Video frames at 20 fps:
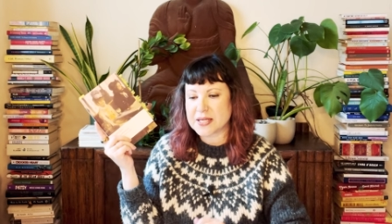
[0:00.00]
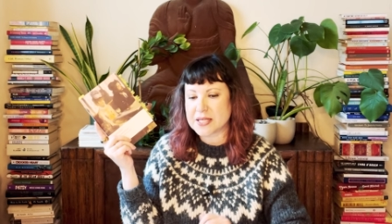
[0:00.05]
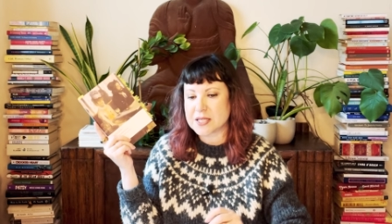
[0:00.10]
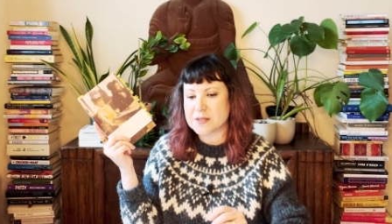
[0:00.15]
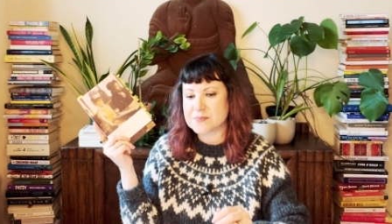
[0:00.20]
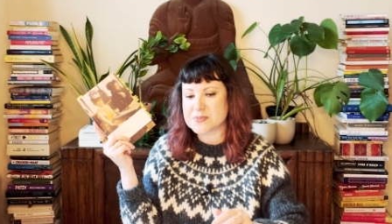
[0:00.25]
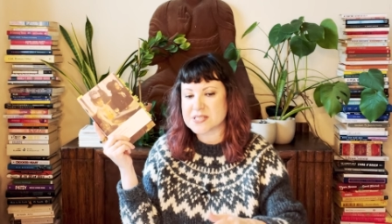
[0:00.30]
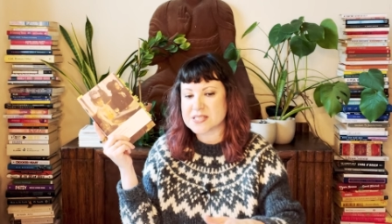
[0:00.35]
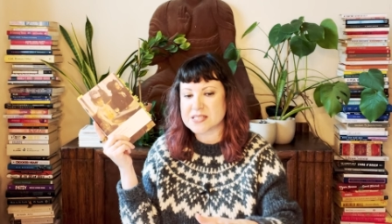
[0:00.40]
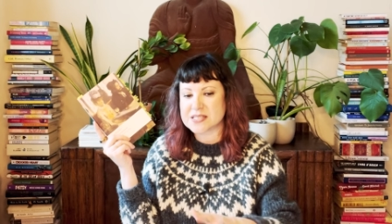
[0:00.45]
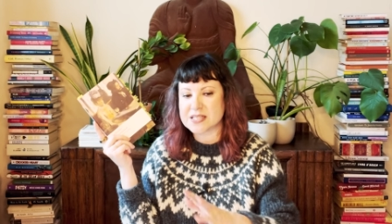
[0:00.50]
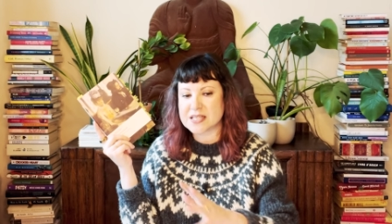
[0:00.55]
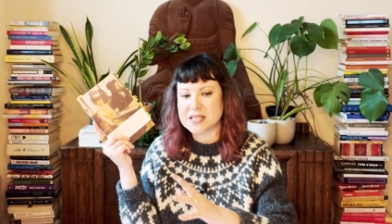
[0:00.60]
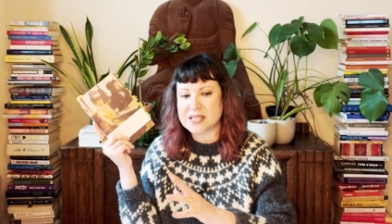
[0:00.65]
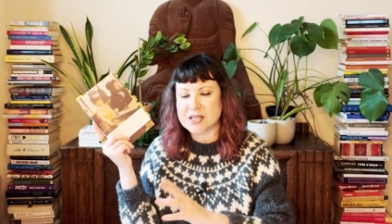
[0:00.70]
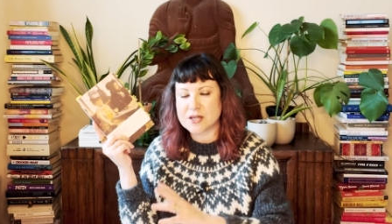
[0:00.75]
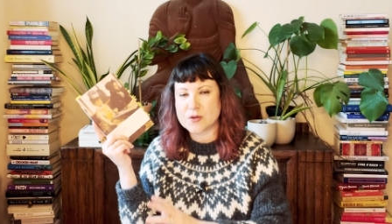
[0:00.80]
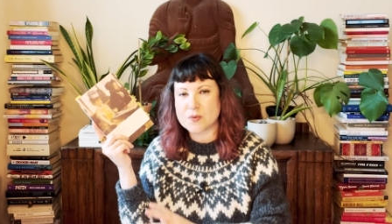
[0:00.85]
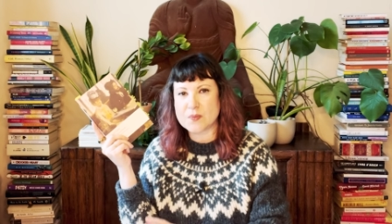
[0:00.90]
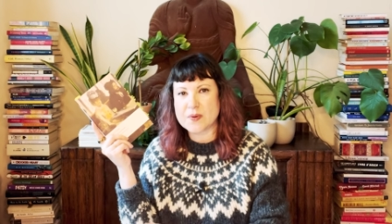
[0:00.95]
he keeps
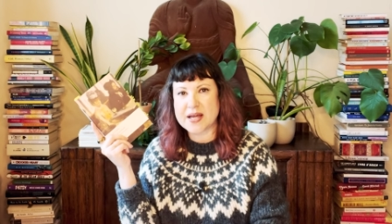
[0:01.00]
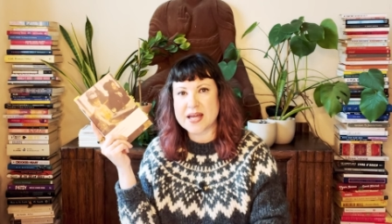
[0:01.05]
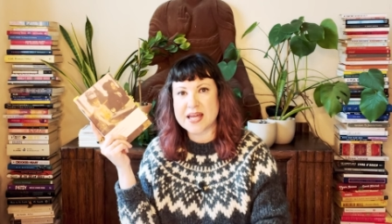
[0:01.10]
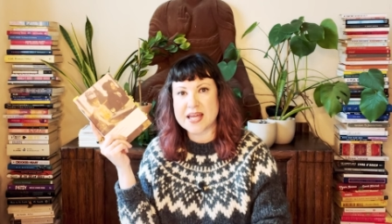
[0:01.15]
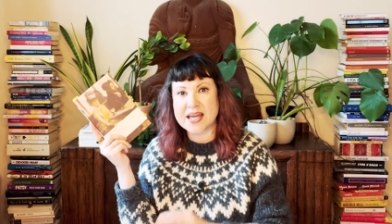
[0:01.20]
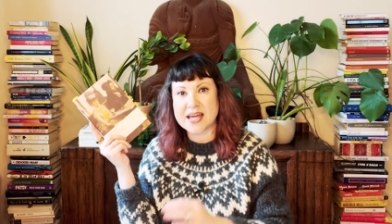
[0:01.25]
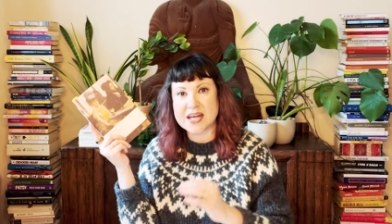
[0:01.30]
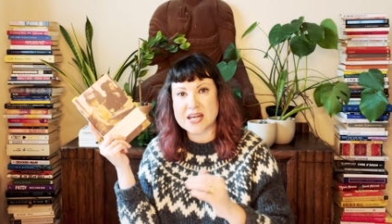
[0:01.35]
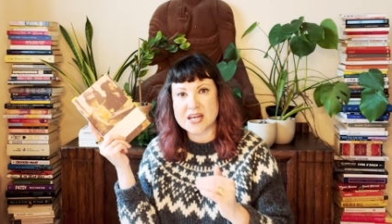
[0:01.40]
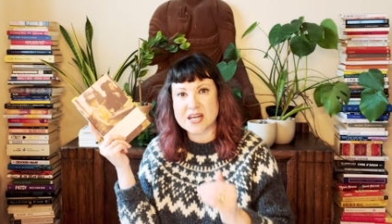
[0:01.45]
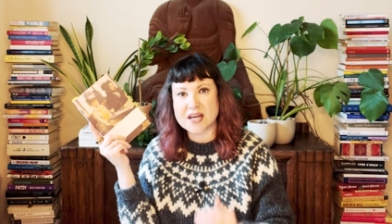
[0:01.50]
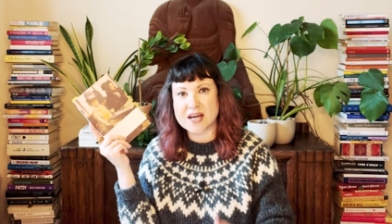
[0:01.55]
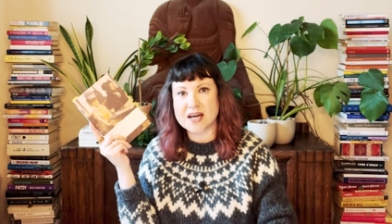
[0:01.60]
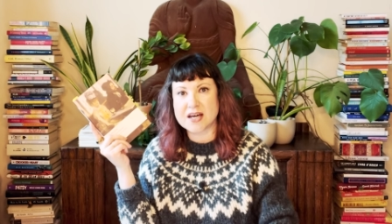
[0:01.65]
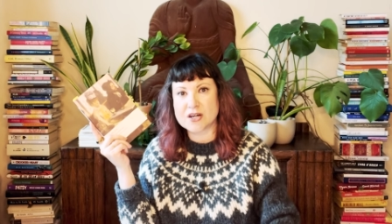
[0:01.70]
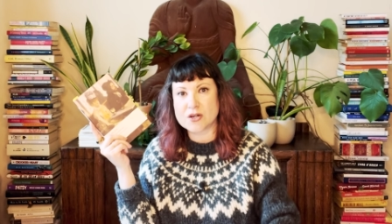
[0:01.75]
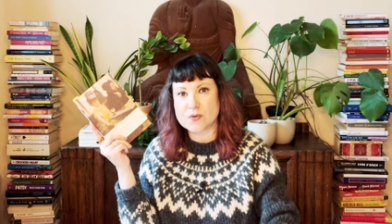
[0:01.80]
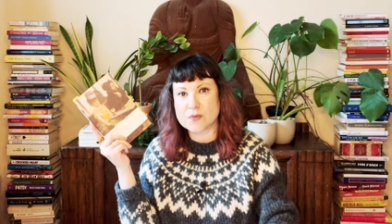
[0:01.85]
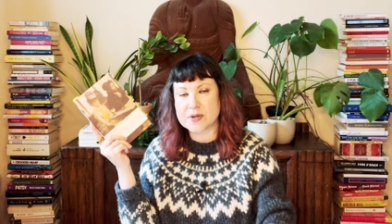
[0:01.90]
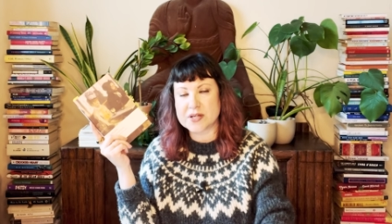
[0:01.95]
sneaking away and
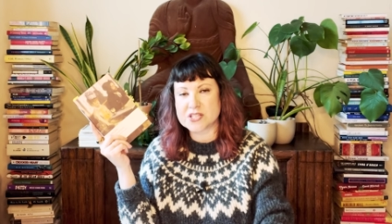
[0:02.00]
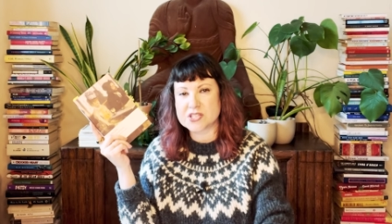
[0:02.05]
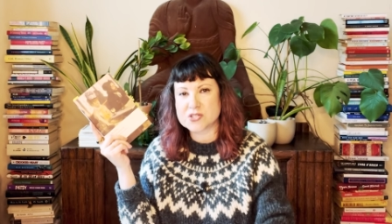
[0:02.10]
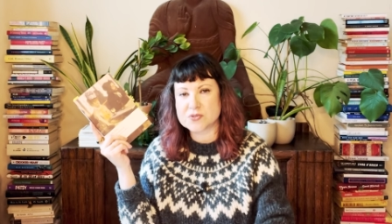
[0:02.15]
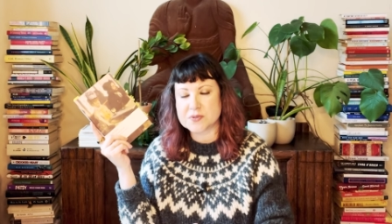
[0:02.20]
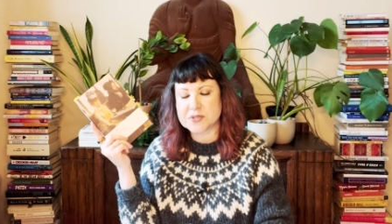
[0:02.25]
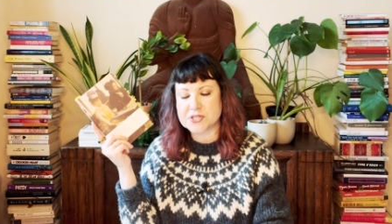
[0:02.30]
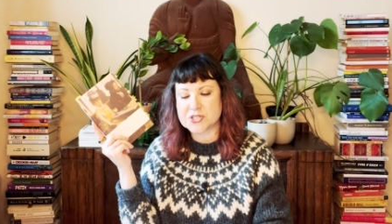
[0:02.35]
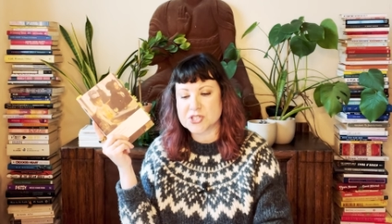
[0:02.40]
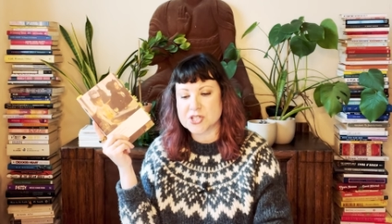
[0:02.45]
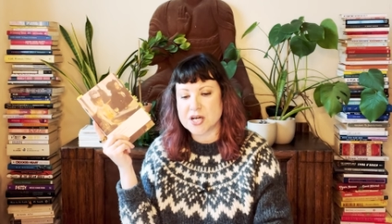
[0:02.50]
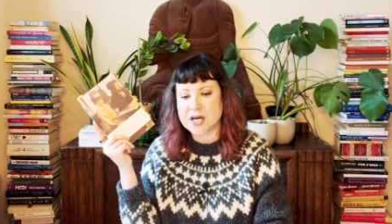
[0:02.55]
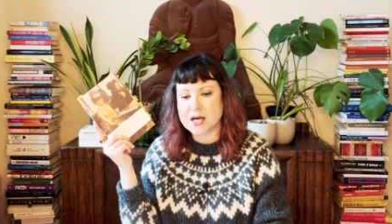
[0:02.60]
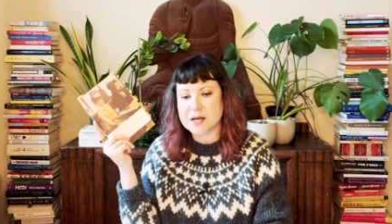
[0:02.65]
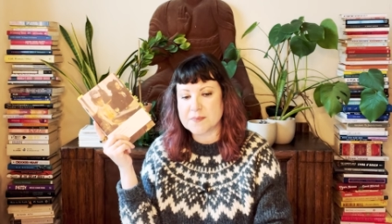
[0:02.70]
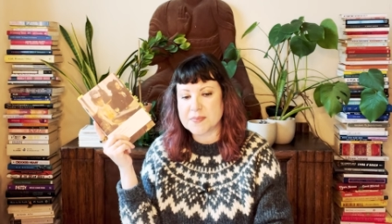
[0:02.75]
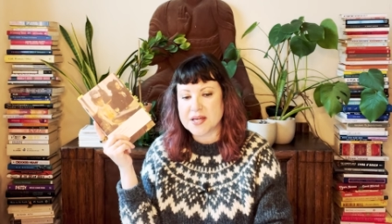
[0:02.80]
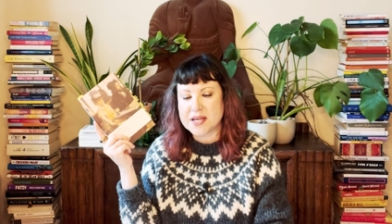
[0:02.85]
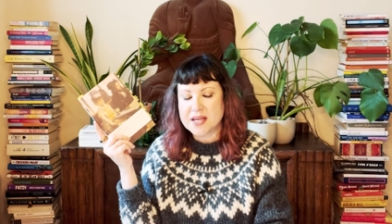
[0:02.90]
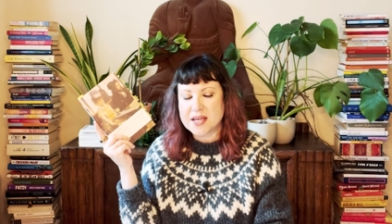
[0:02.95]
not going to a
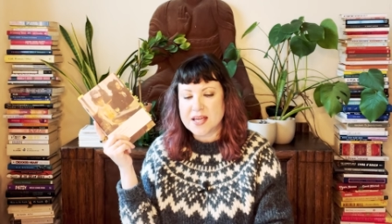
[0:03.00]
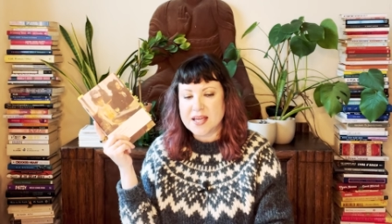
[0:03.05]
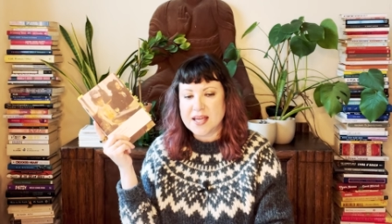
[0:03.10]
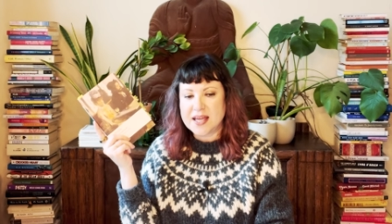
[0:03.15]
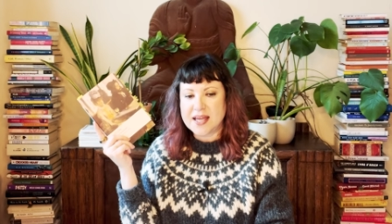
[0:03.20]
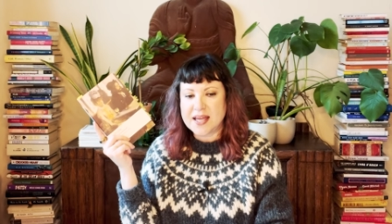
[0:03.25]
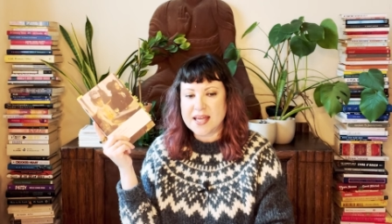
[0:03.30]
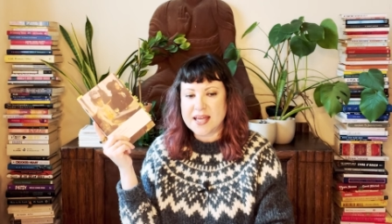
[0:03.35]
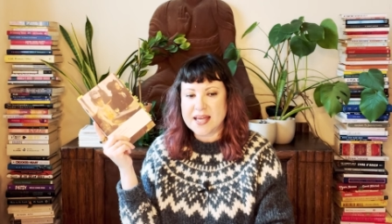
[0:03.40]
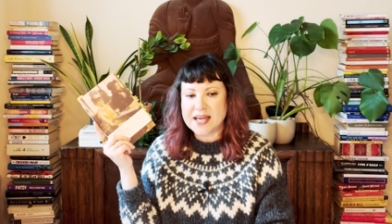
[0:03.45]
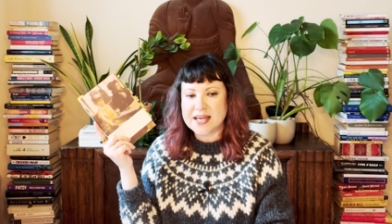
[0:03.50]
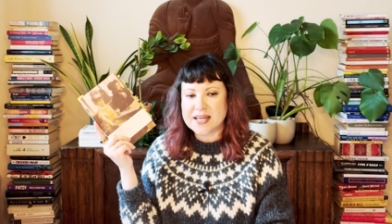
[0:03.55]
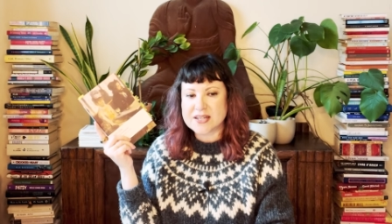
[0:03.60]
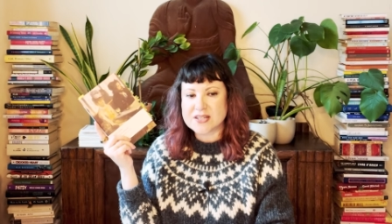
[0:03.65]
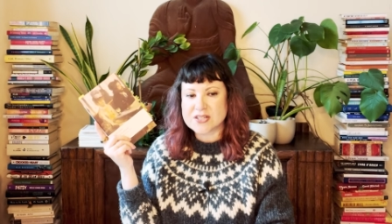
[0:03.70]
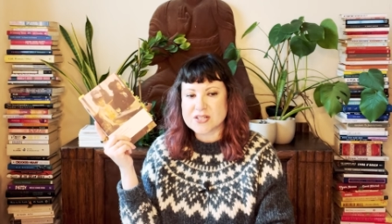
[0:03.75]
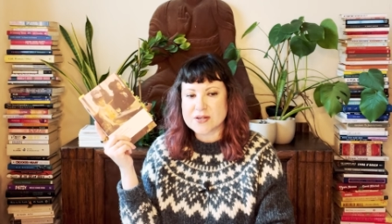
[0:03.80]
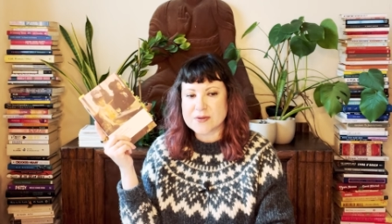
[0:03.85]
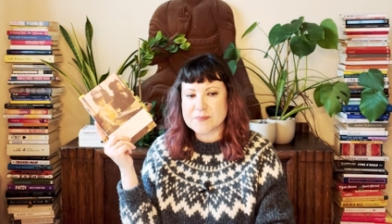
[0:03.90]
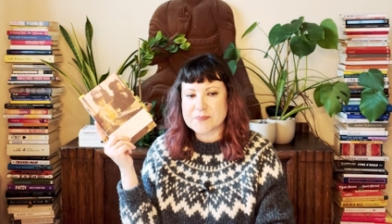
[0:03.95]
job
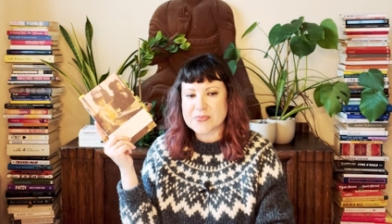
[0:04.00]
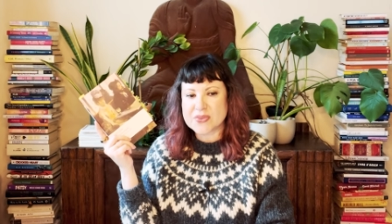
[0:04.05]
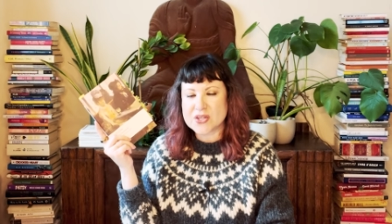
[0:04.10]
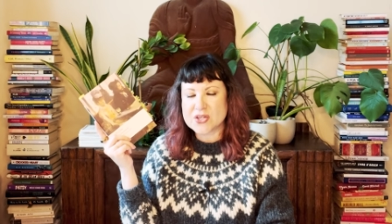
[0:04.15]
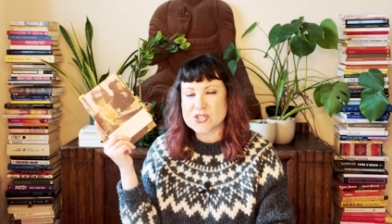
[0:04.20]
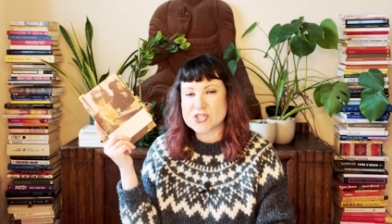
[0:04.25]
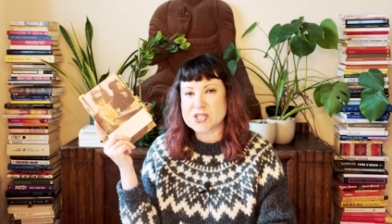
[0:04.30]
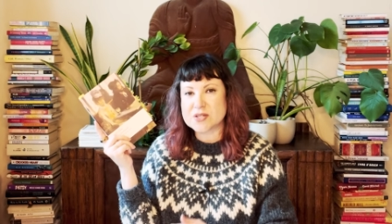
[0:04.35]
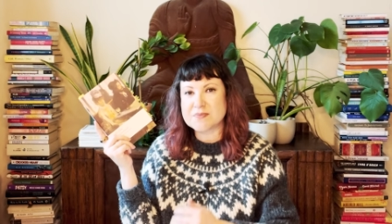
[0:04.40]
and she